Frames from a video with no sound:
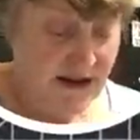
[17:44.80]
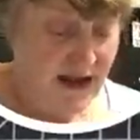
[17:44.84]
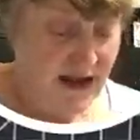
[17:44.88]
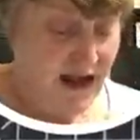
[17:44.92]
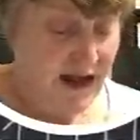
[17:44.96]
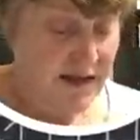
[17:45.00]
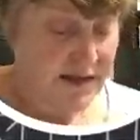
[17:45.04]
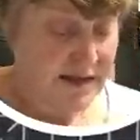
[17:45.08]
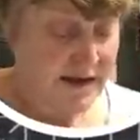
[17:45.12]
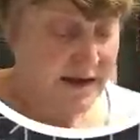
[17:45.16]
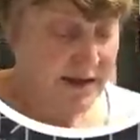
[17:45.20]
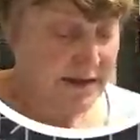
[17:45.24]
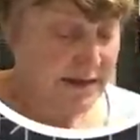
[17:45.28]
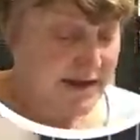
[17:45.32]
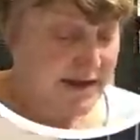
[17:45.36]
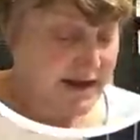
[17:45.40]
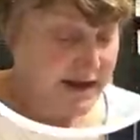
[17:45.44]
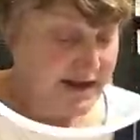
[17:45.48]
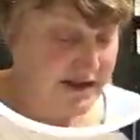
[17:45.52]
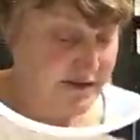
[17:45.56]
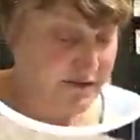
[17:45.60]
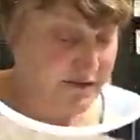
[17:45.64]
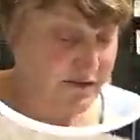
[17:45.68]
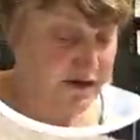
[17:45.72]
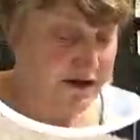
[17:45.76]
And then
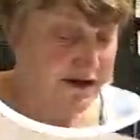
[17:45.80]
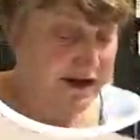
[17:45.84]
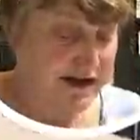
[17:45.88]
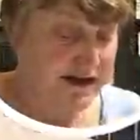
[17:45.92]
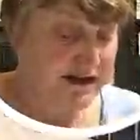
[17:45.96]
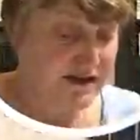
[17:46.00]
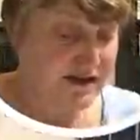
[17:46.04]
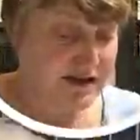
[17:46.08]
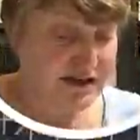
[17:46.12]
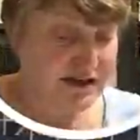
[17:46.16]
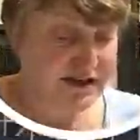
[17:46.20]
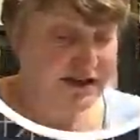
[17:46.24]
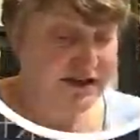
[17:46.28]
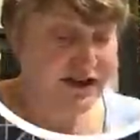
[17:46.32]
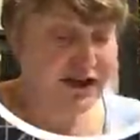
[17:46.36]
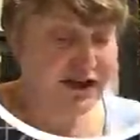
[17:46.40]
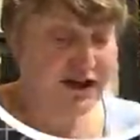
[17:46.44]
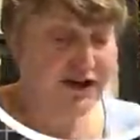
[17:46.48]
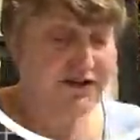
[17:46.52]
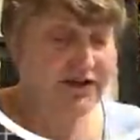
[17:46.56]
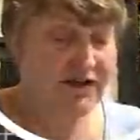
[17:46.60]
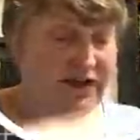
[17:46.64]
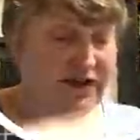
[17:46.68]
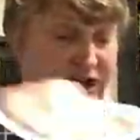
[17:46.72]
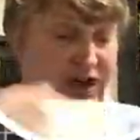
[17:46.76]
this one is going to
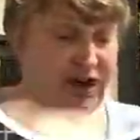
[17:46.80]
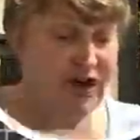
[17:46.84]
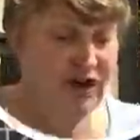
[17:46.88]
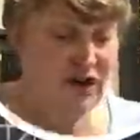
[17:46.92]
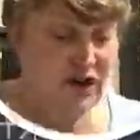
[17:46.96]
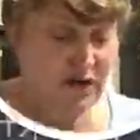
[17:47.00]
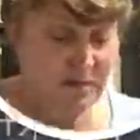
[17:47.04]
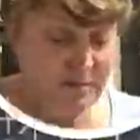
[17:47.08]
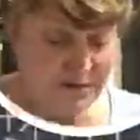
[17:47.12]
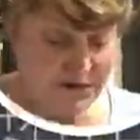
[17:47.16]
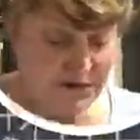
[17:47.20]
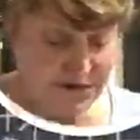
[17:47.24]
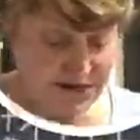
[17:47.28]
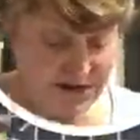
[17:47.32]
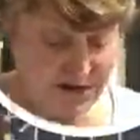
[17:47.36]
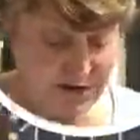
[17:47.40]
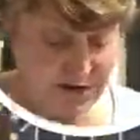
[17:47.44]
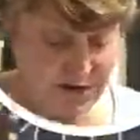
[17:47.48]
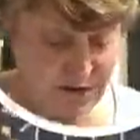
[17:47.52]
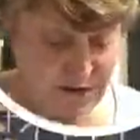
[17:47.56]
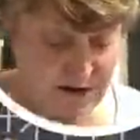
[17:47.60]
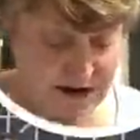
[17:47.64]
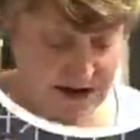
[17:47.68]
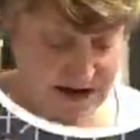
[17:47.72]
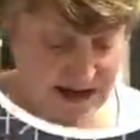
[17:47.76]
turn the
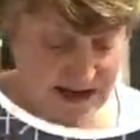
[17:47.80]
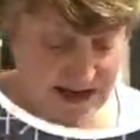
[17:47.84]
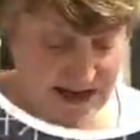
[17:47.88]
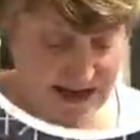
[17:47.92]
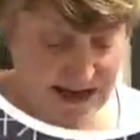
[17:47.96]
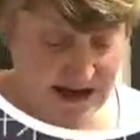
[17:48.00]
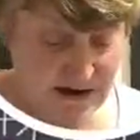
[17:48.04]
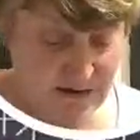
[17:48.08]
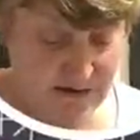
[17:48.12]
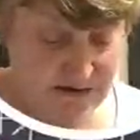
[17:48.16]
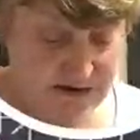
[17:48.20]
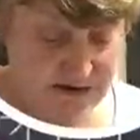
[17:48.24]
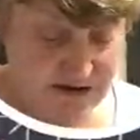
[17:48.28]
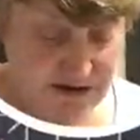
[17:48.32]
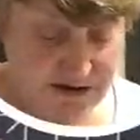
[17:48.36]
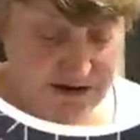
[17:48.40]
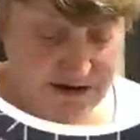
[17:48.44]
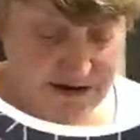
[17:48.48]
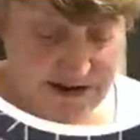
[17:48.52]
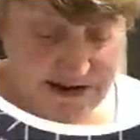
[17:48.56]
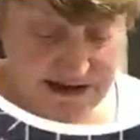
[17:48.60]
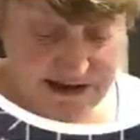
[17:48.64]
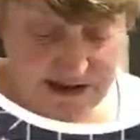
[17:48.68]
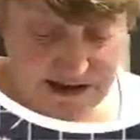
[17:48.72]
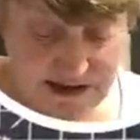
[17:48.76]
opposite way out, so
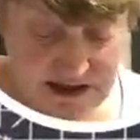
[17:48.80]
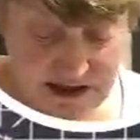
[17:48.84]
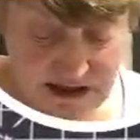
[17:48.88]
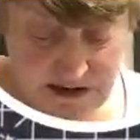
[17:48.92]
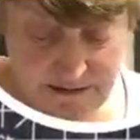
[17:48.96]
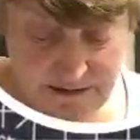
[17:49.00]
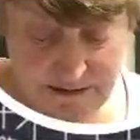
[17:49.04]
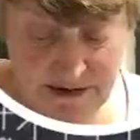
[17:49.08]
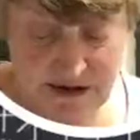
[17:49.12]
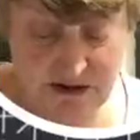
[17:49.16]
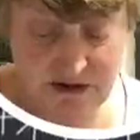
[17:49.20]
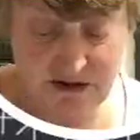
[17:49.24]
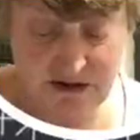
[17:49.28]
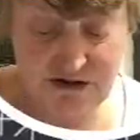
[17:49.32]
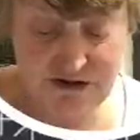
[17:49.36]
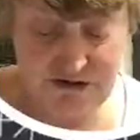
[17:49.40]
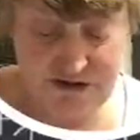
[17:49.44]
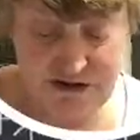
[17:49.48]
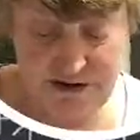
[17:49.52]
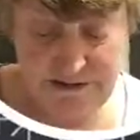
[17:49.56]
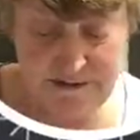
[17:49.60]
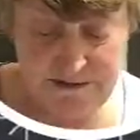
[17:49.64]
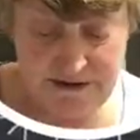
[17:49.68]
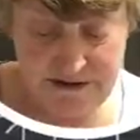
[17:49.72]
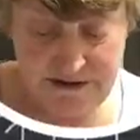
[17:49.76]
this is going to be our
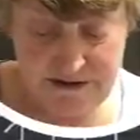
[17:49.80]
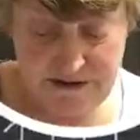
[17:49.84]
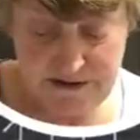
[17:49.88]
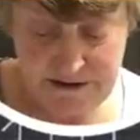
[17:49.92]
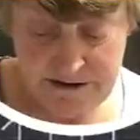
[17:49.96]
trim.